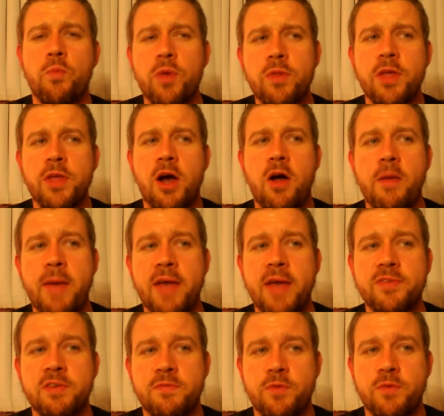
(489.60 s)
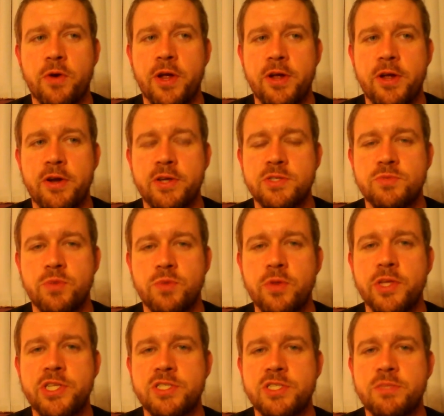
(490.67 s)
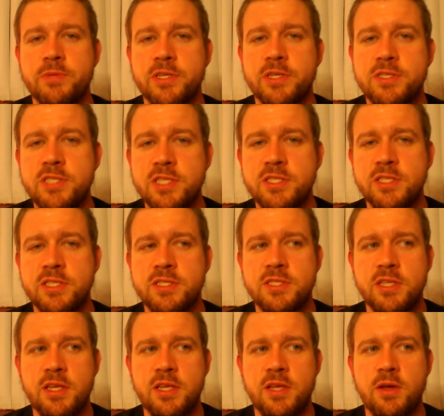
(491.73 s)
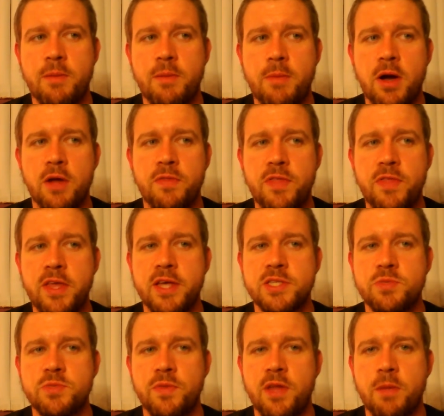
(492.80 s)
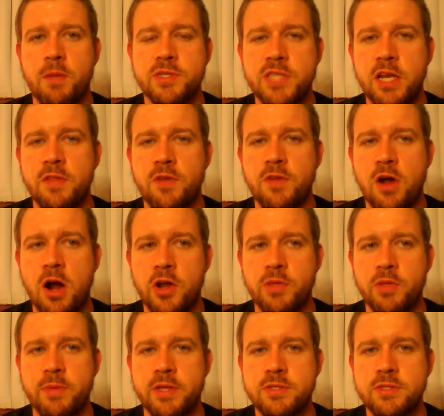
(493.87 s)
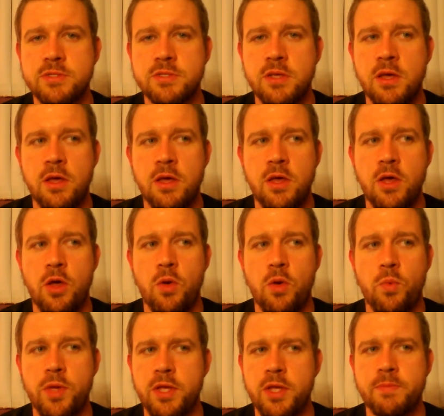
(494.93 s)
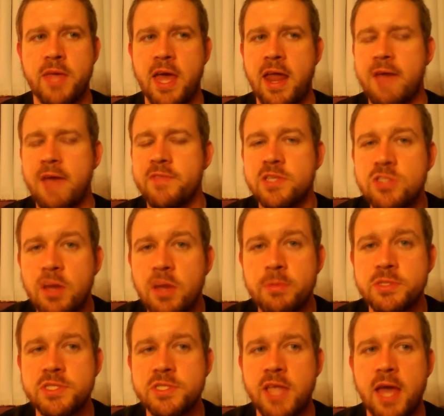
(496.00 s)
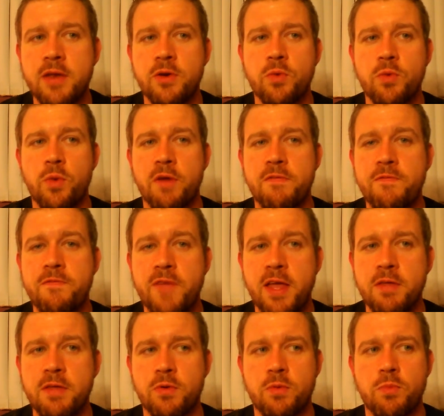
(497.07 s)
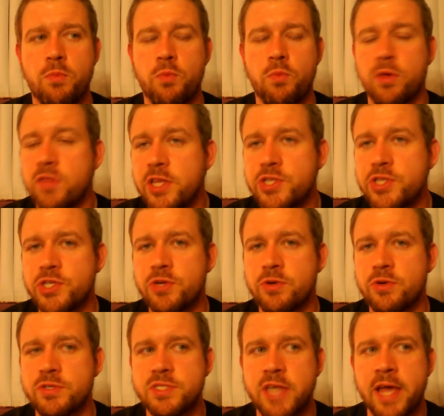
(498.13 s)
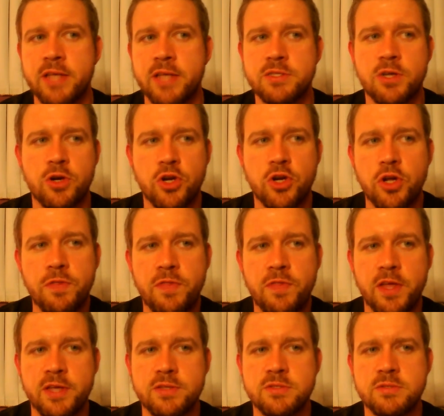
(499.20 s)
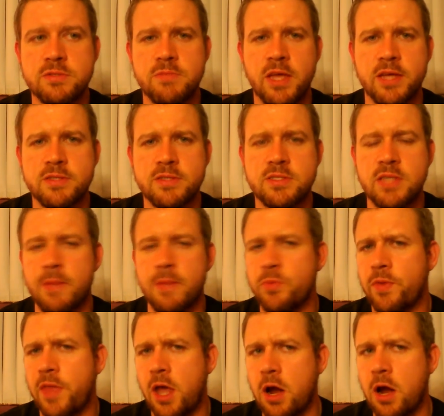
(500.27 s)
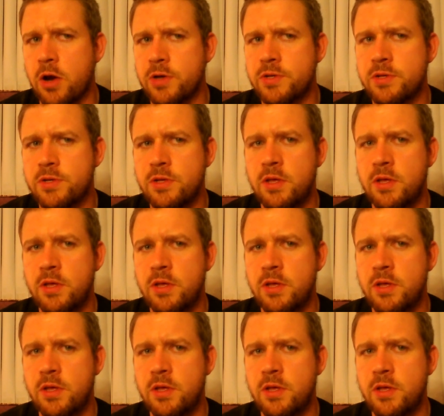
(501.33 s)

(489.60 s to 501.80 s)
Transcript: really all I'm asking for here is really just some consistency among theists when they are presenting their arguments. We can't have this double standard where faith or religion or science are good things, except when they aren't.